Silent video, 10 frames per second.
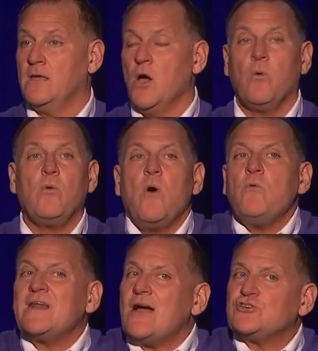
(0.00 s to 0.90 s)
What
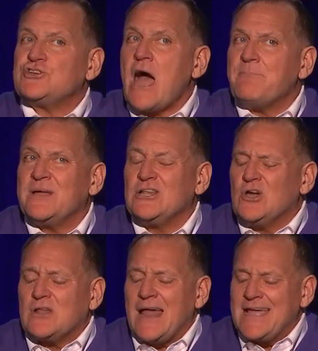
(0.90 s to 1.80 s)
would our shopping
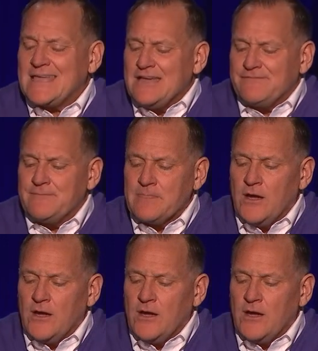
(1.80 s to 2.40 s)
look like if